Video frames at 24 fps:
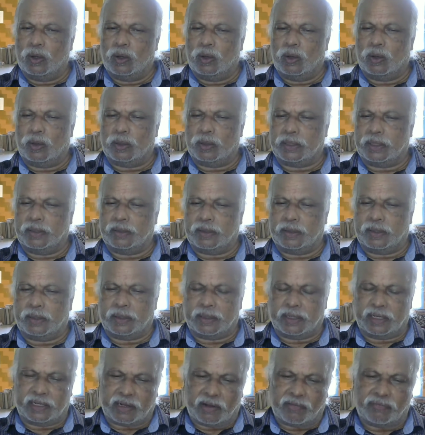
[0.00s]
or
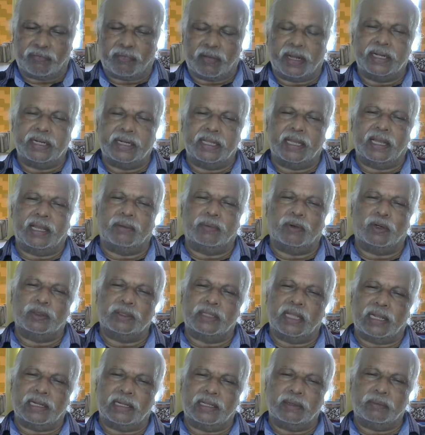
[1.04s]
a rough idea about the
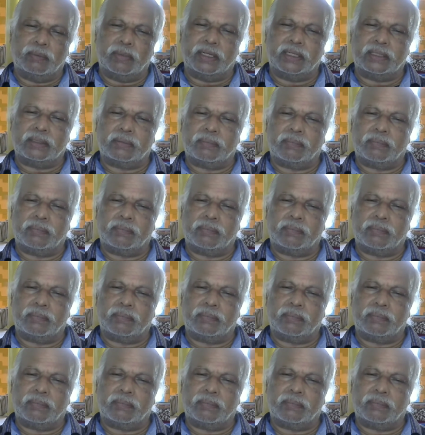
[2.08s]
alignment.